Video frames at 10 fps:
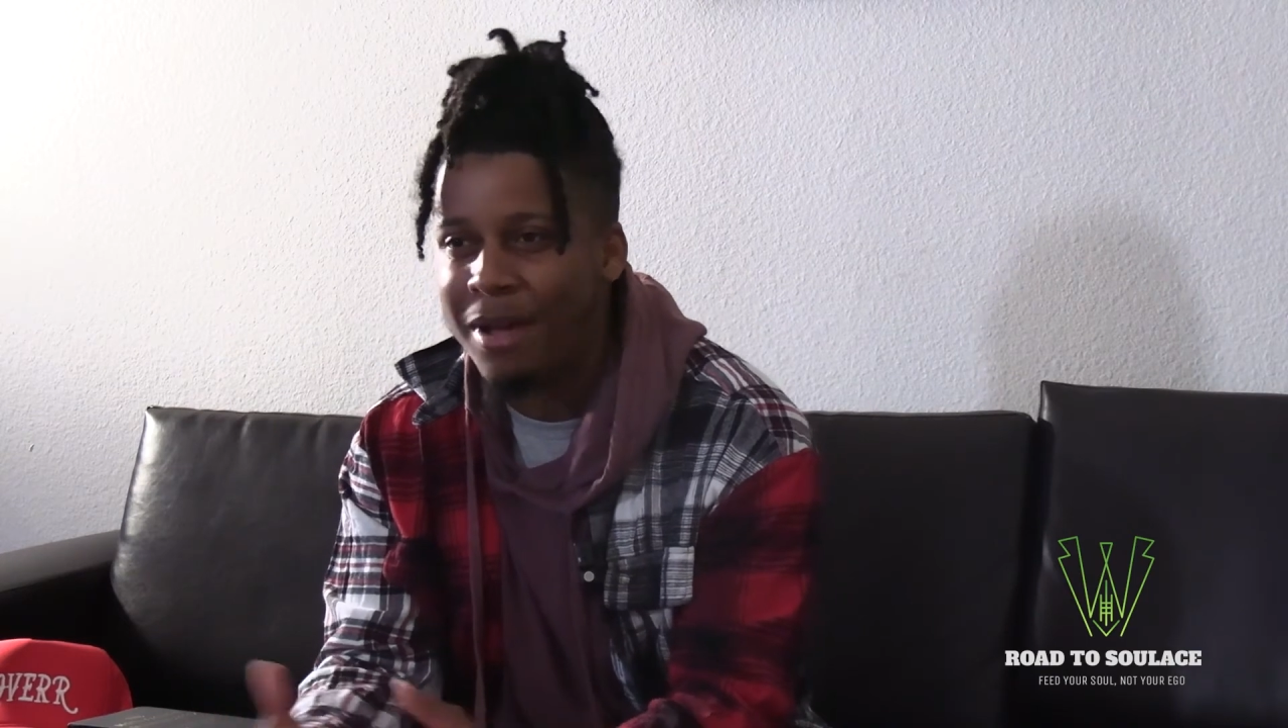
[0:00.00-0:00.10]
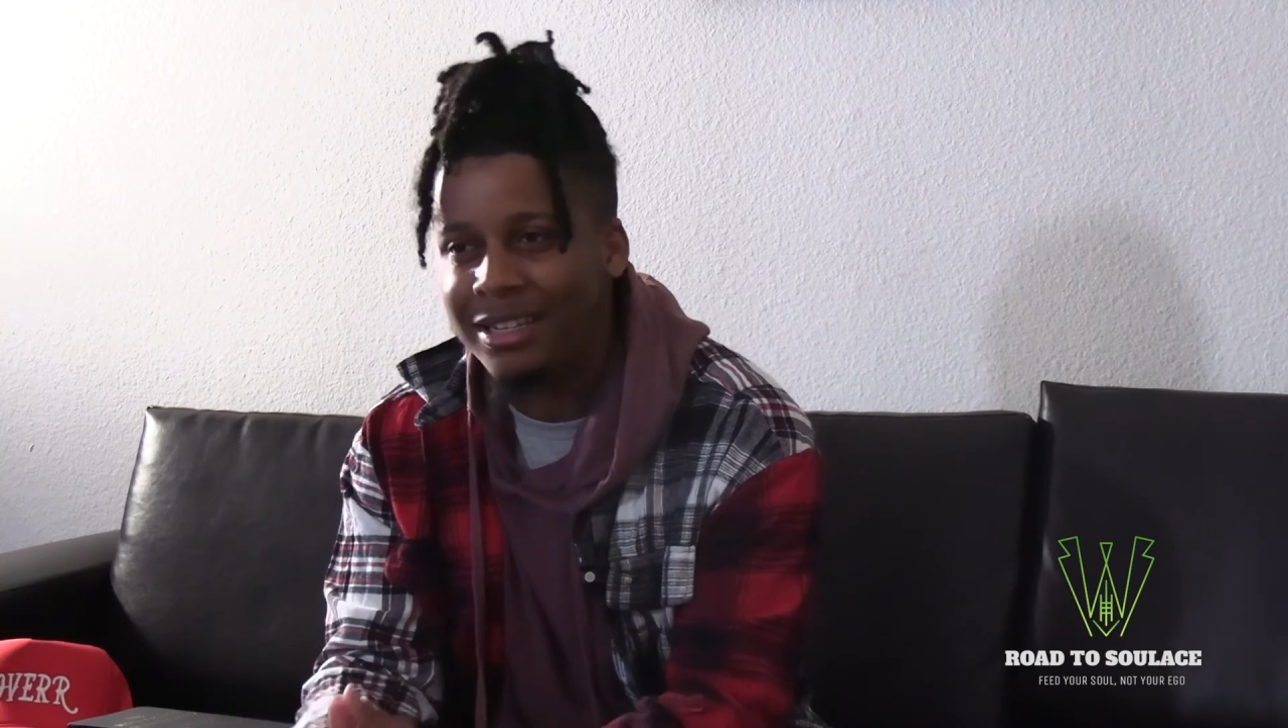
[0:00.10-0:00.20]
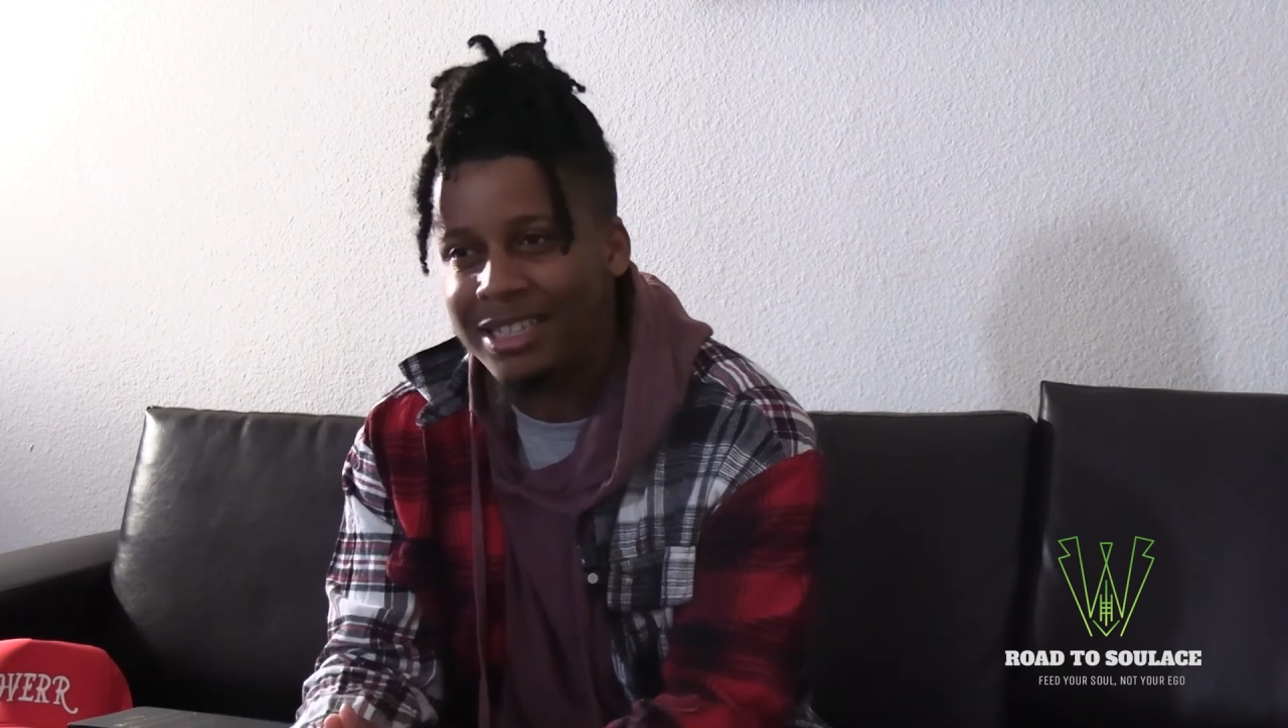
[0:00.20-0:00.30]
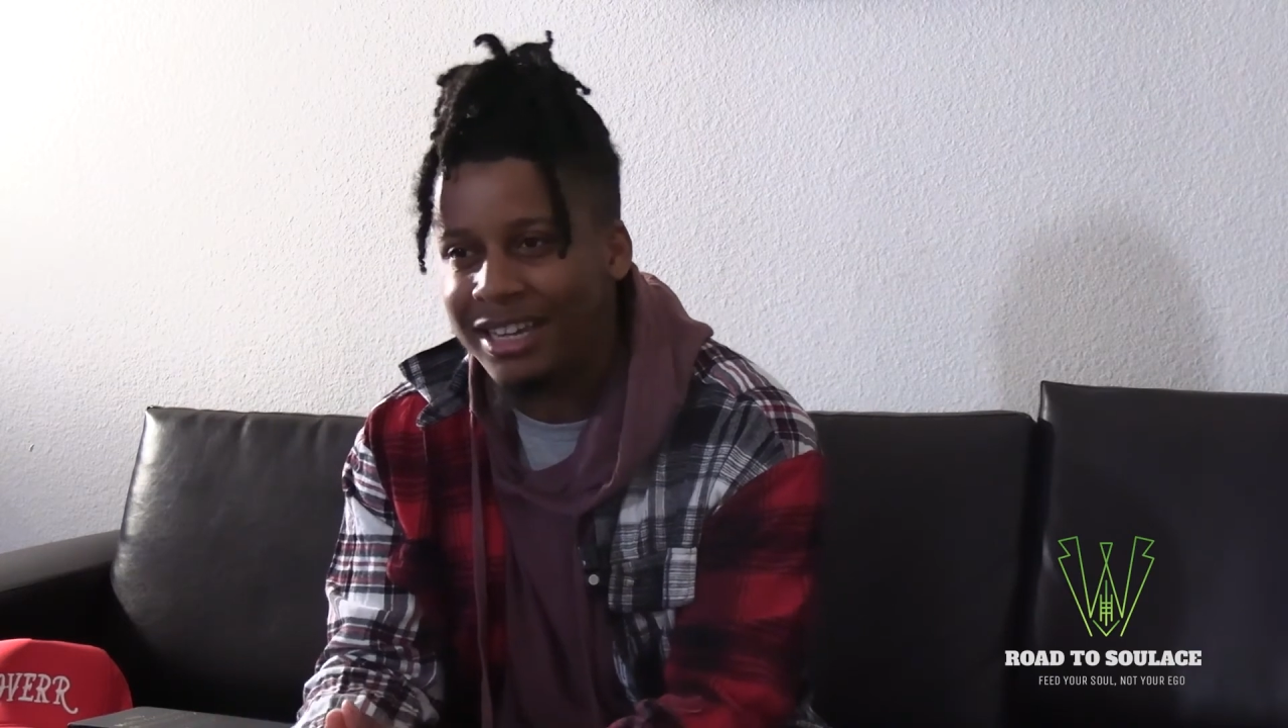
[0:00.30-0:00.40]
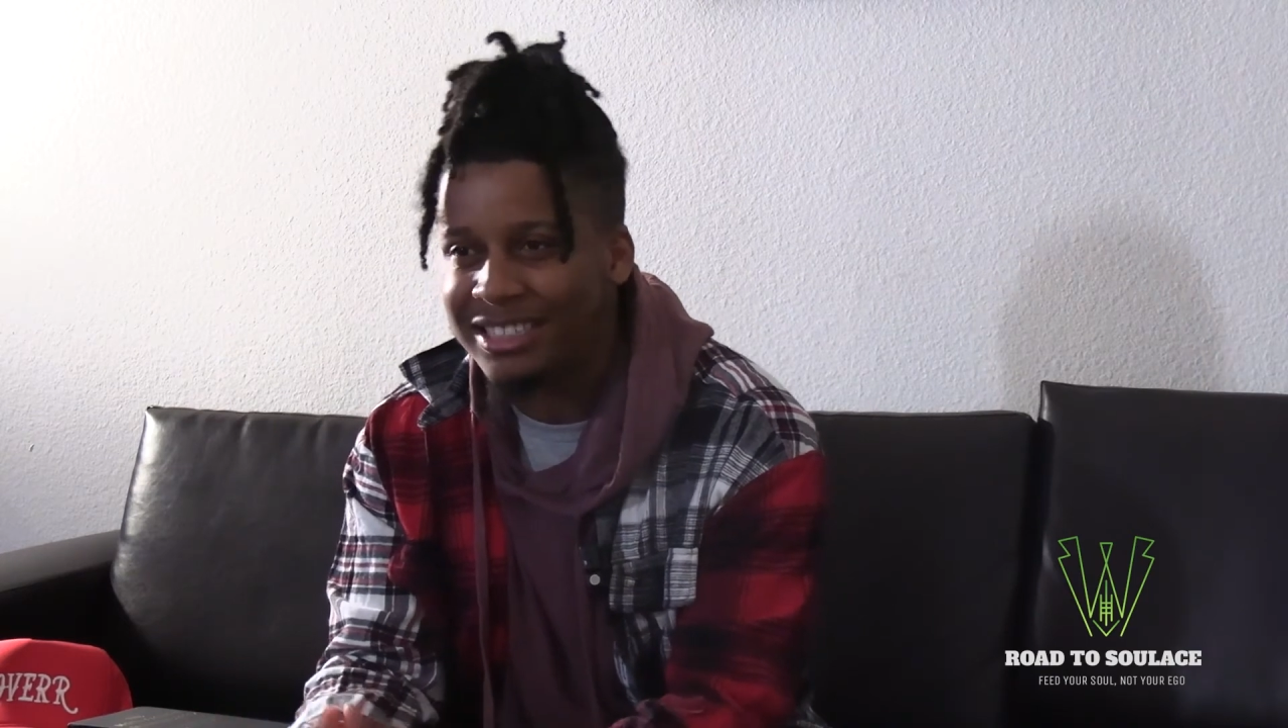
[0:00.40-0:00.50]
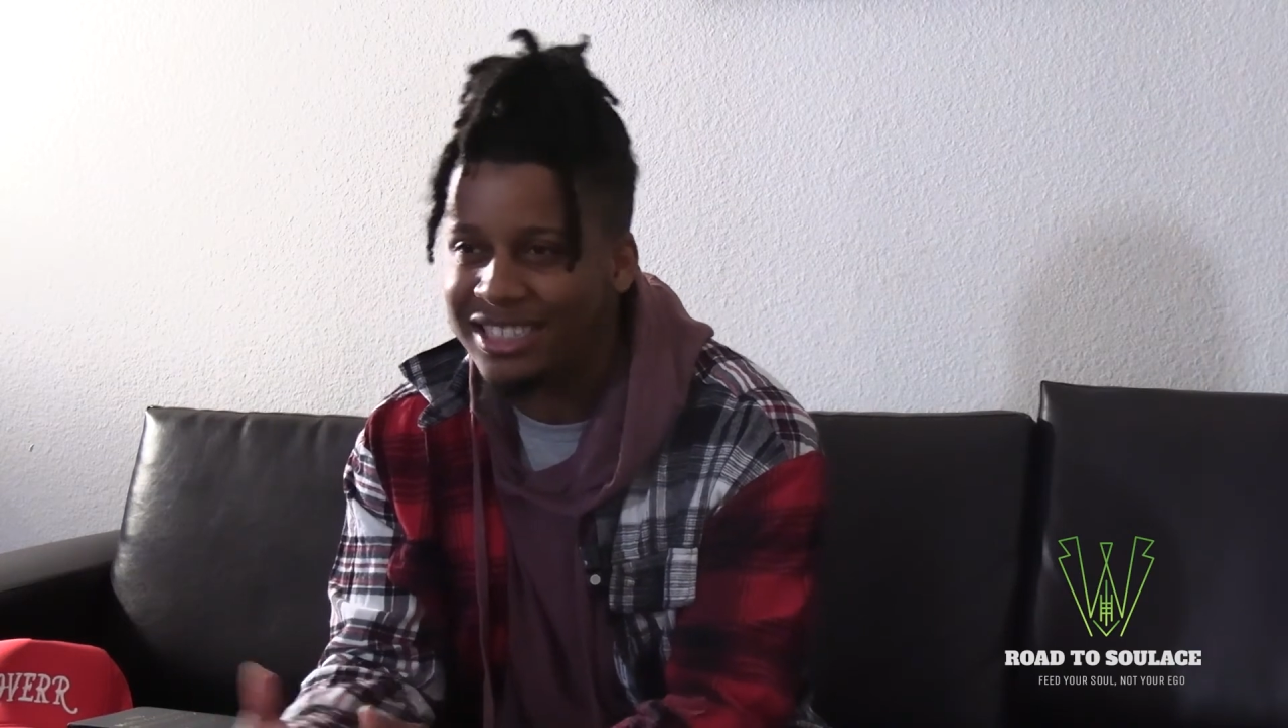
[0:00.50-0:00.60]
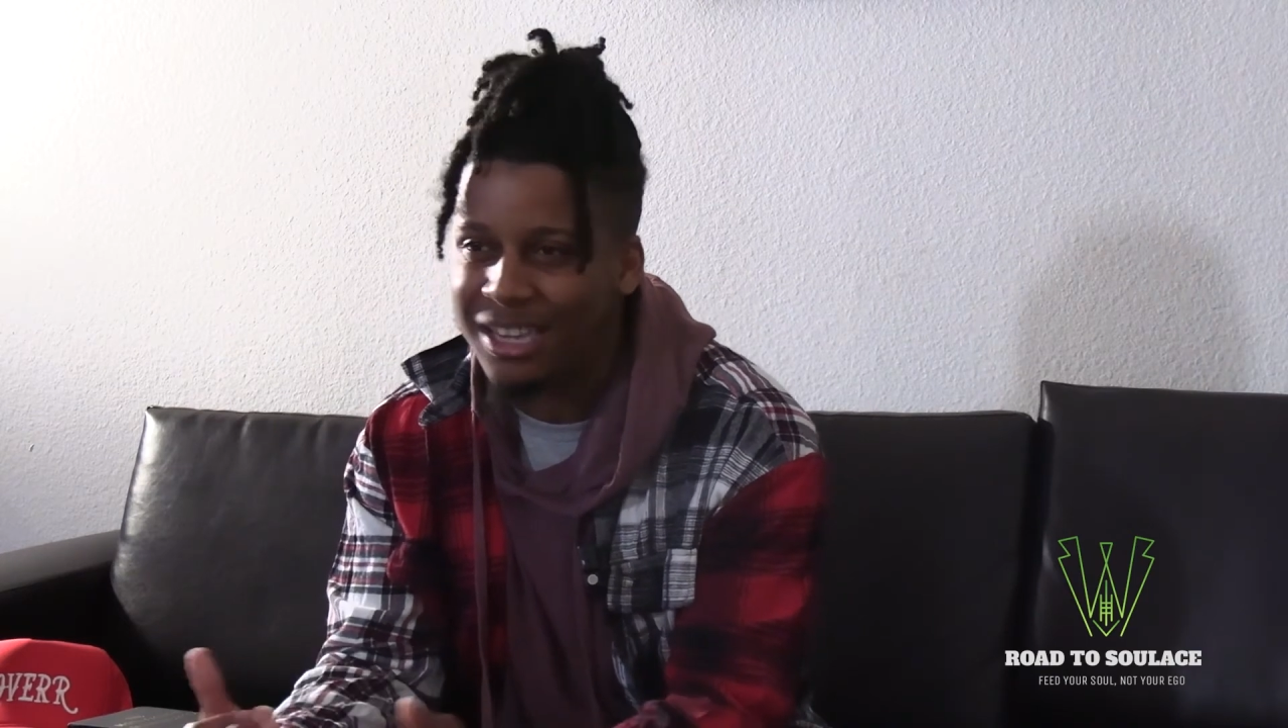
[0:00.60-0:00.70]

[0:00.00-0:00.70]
my checks or